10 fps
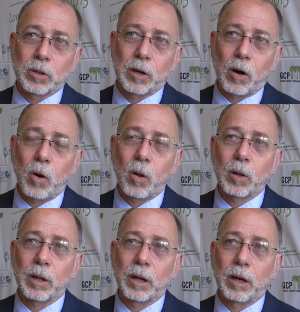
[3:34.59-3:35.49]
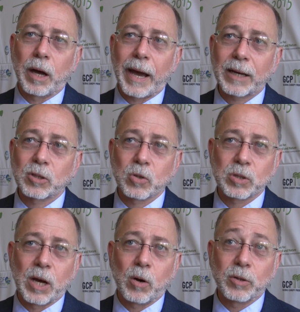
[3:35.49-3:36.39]
all
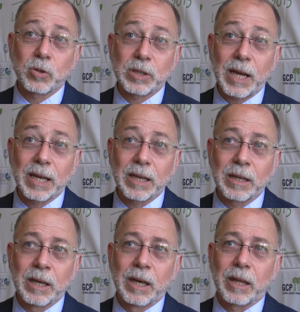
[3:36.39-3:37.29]
actors now understand